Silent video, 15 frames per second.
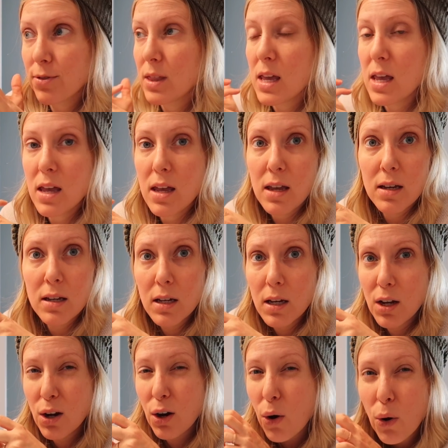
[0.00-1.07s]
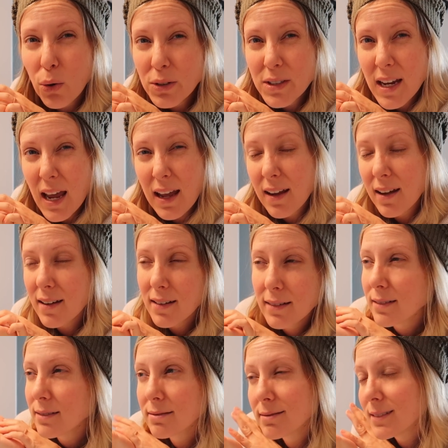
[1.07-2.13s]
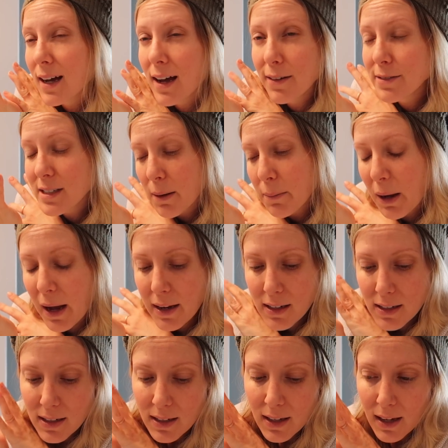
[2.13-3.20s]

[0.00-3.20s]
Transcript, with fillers: the cold tank of some kind,